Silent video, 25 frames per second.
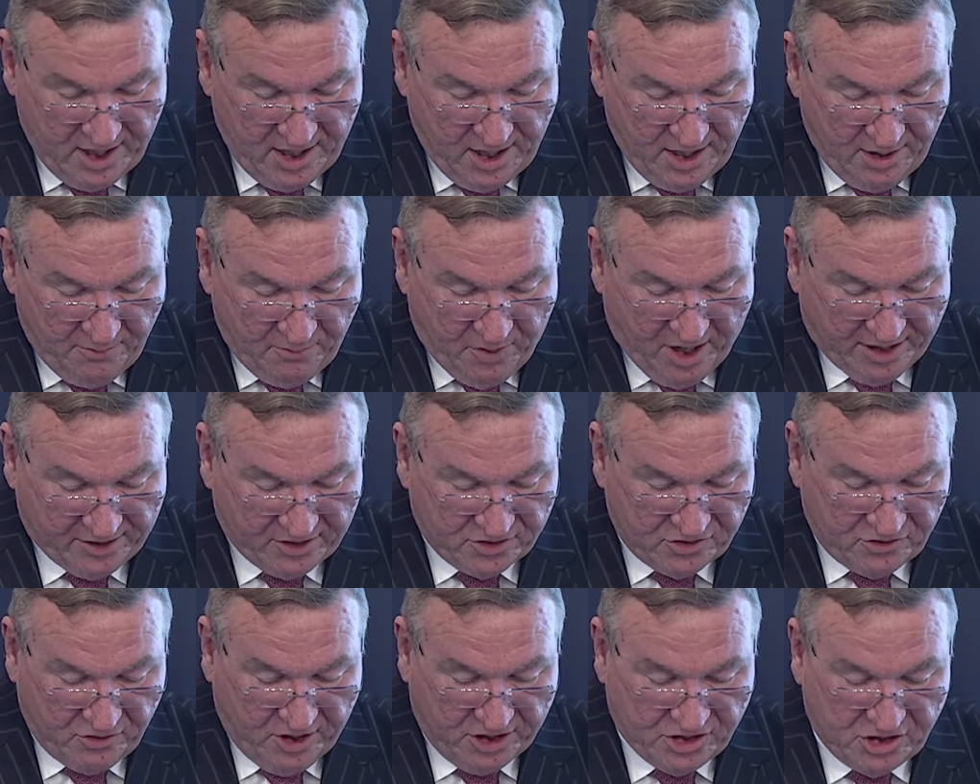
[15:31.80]
Practice
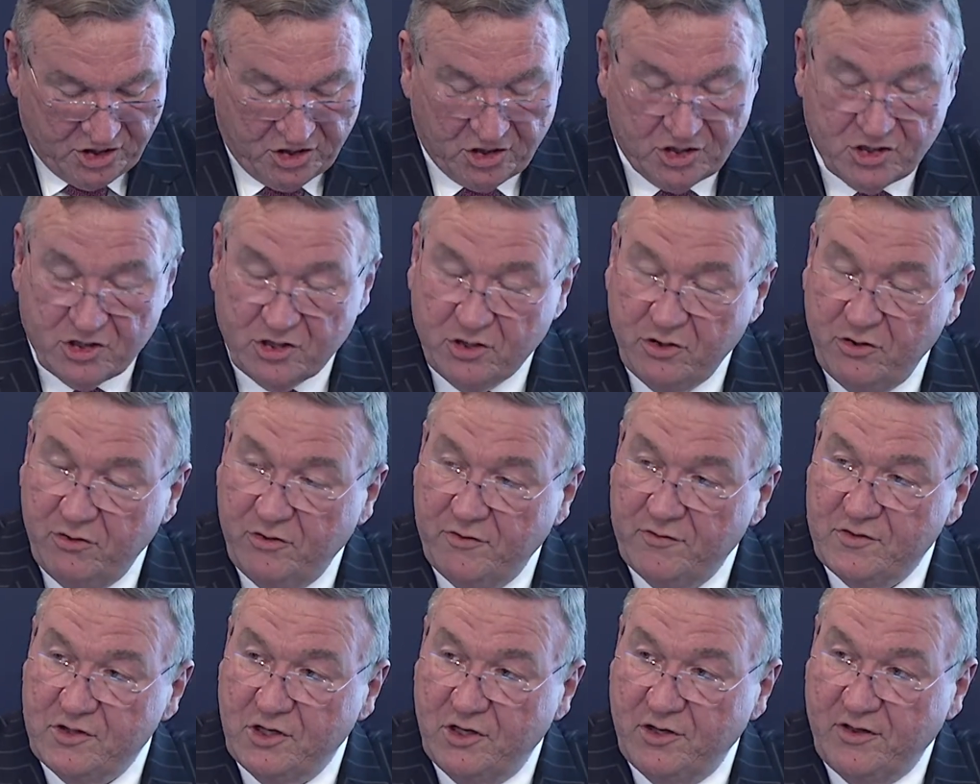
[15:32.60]
Direction 2
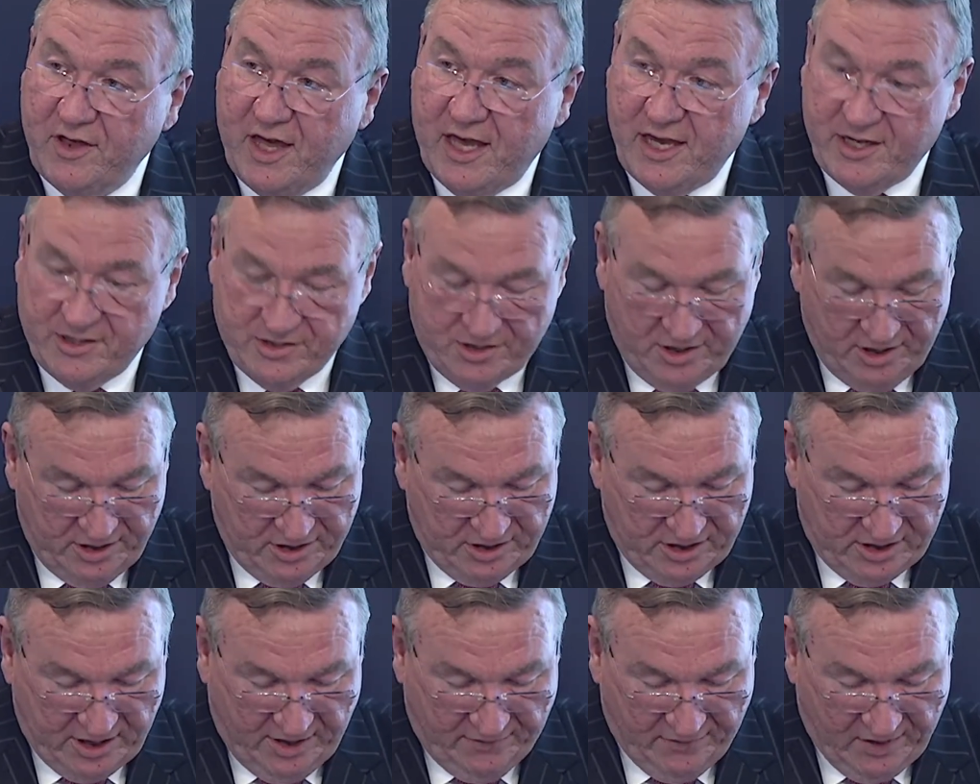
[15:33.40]
of
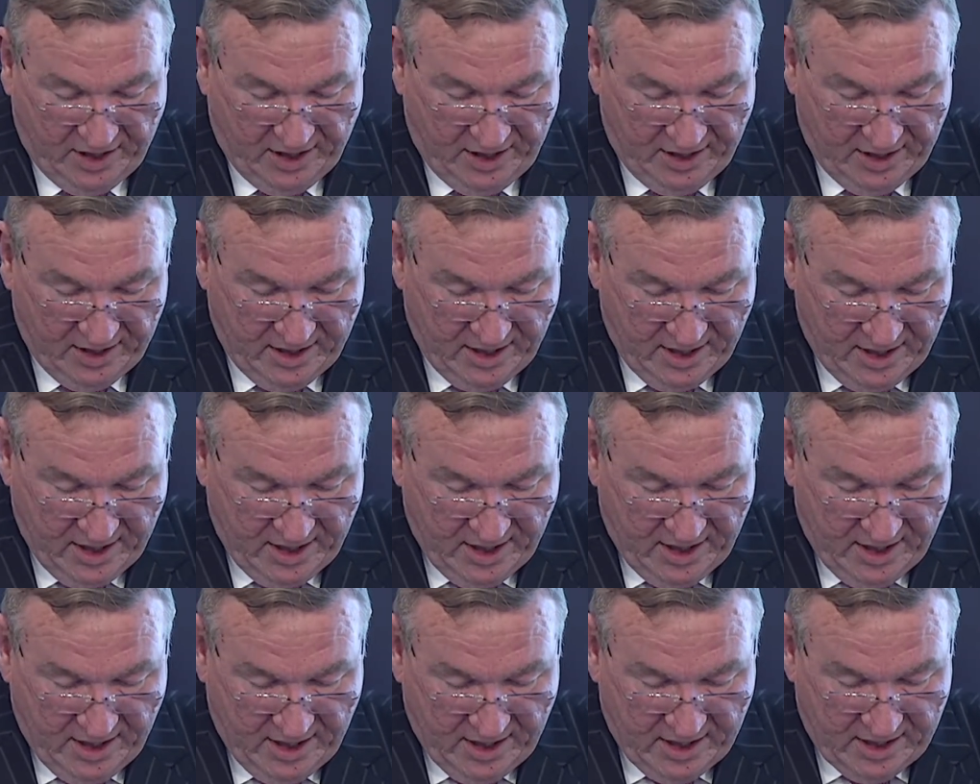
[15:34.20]
2017
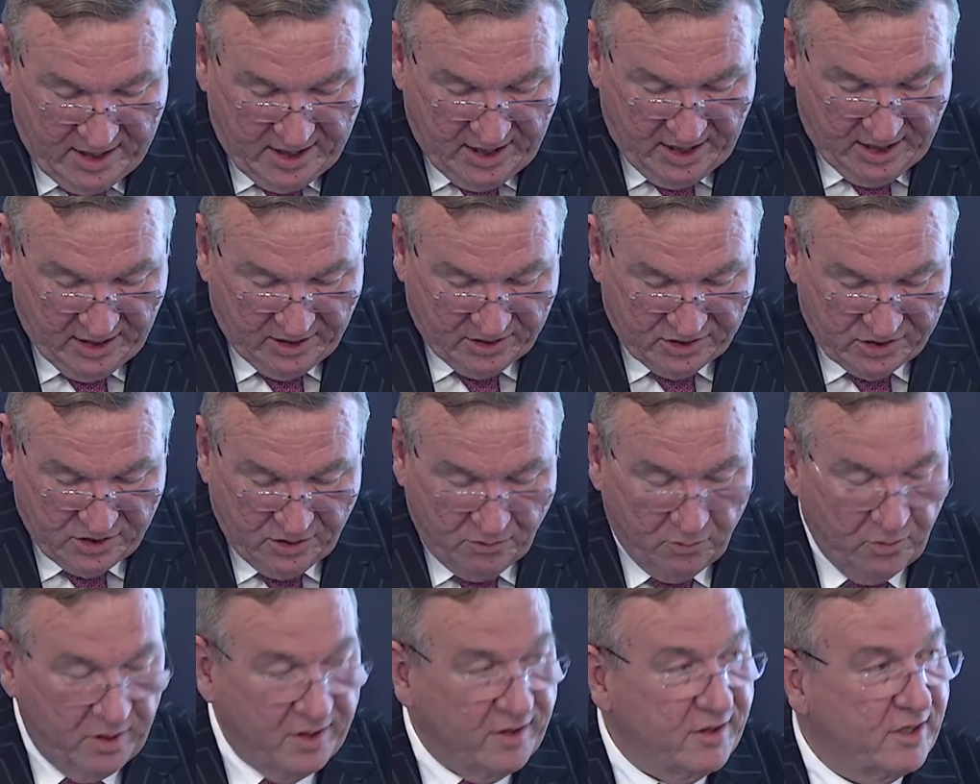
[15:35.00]
deals
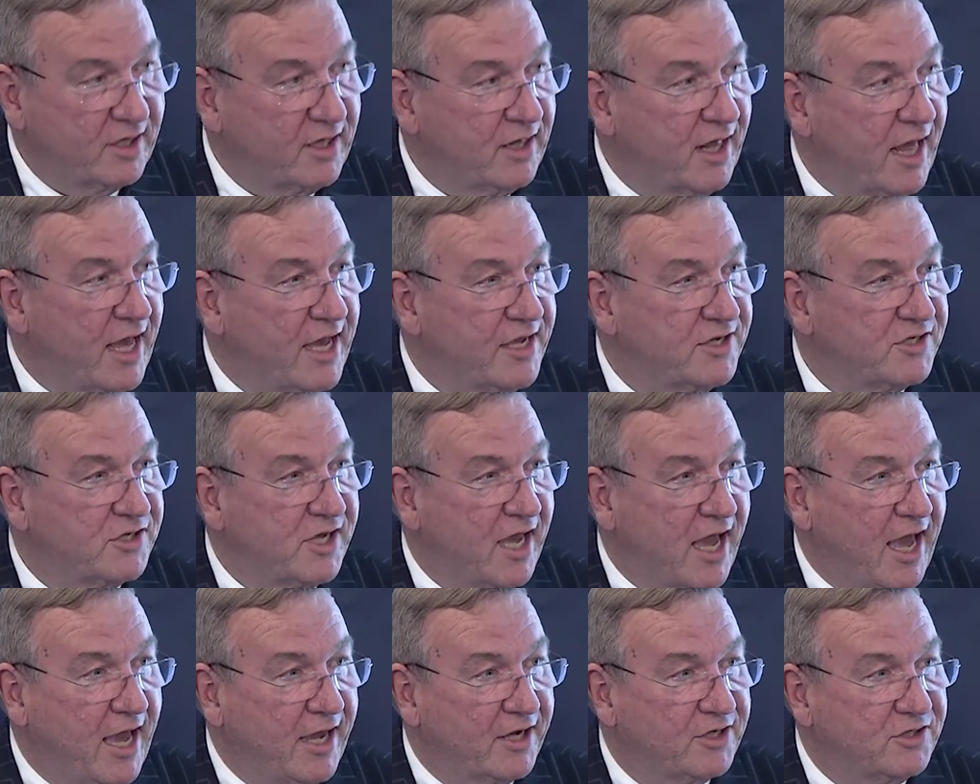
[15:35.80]
with class
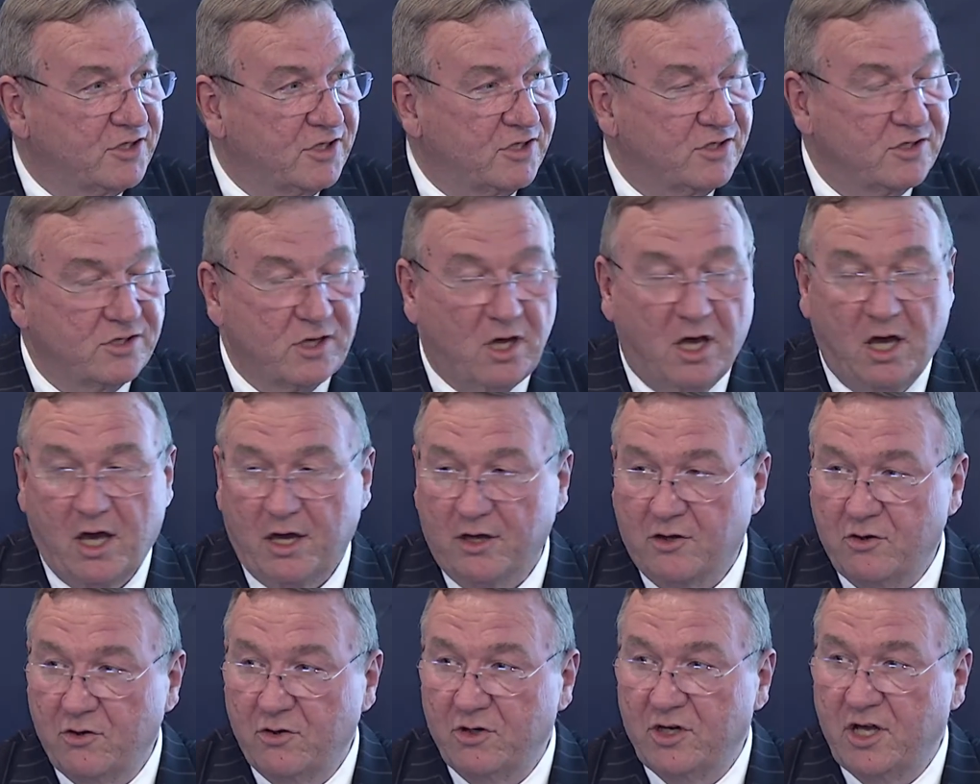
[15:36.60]
actions. I
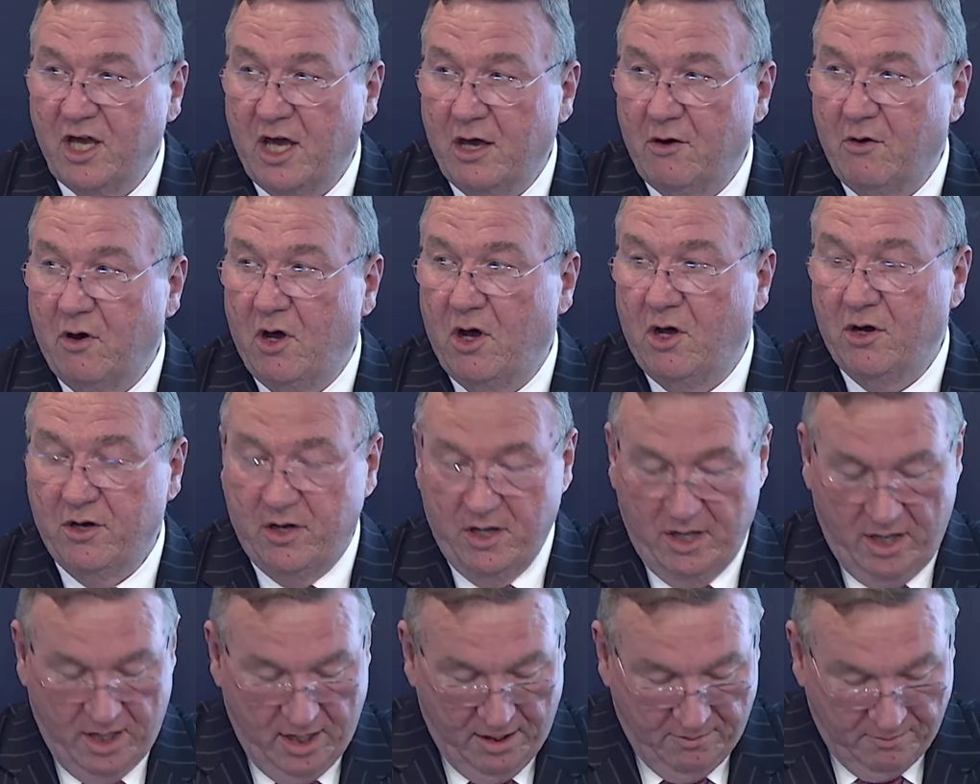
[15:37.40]
could go on,
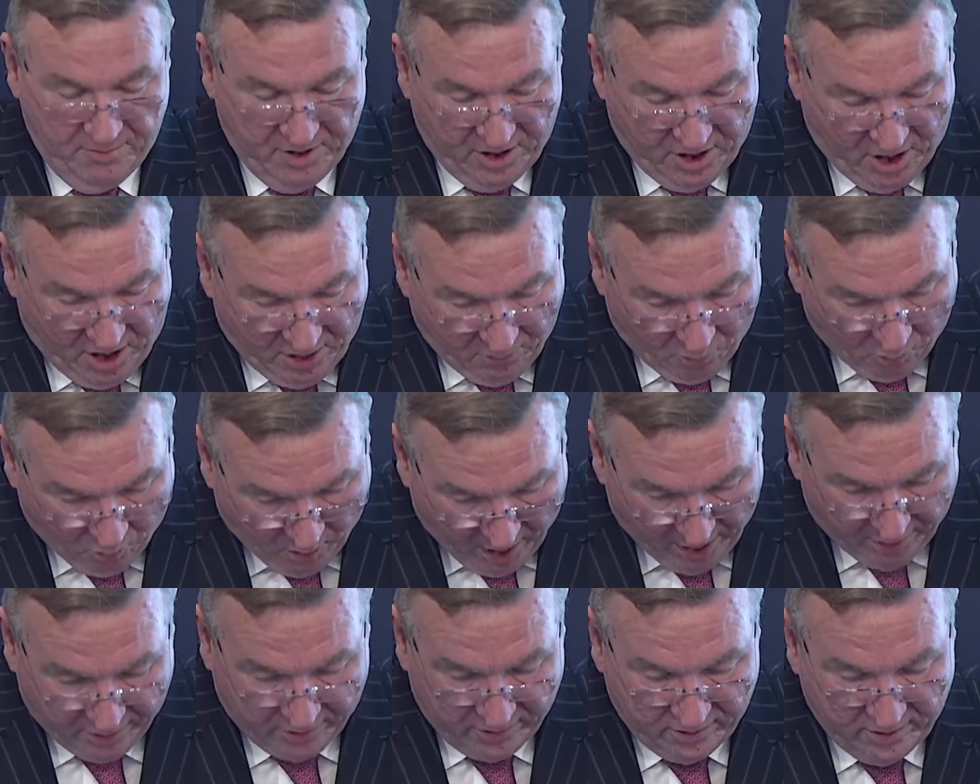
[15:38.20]
but I
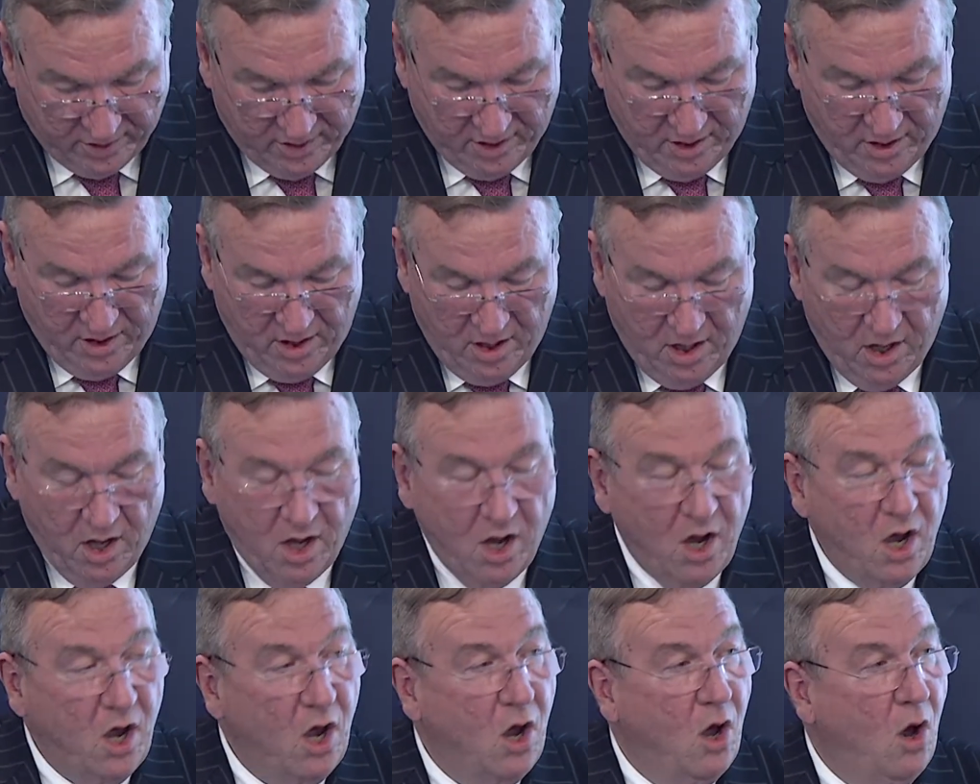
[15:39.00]
won't.
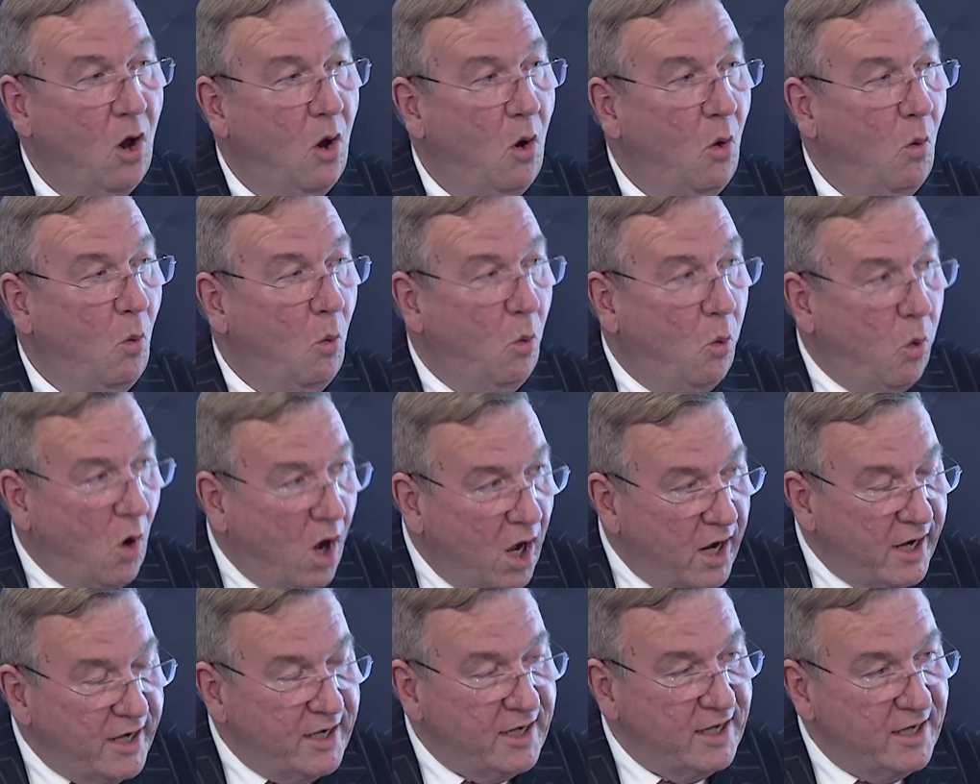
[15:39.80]

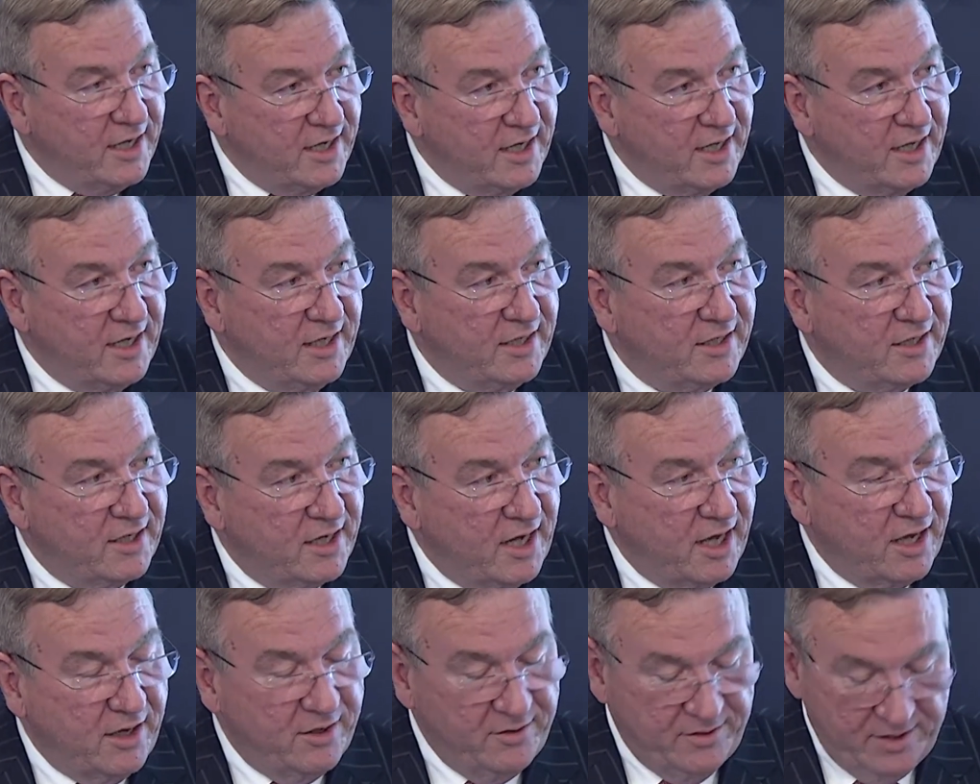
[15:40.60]
Why do you need to
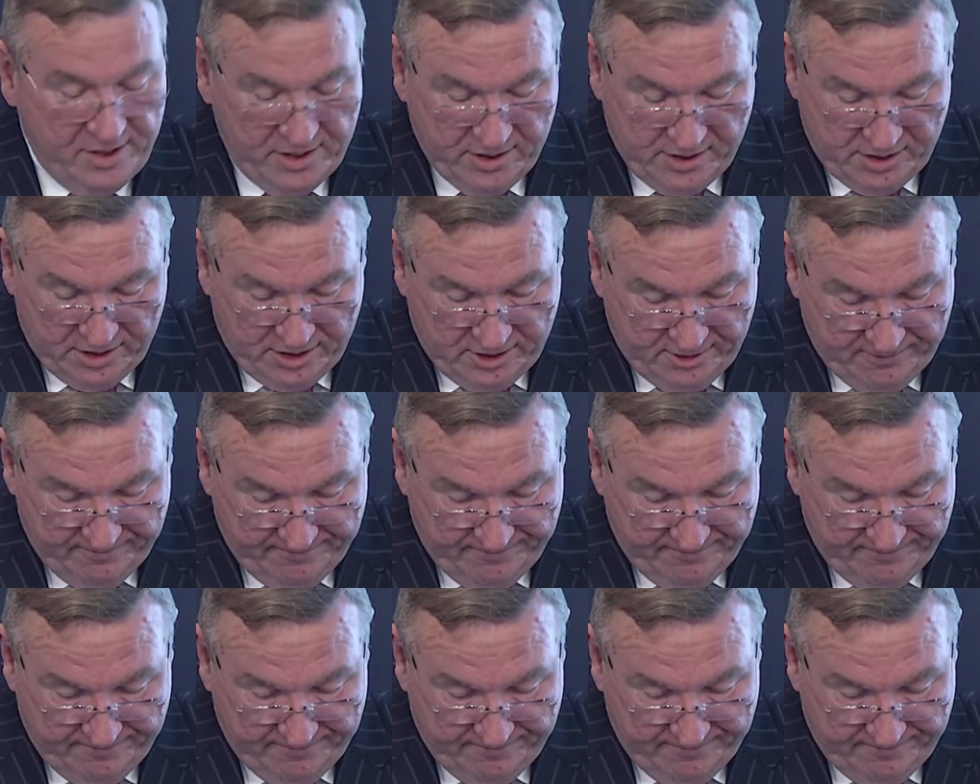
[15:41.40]
know this?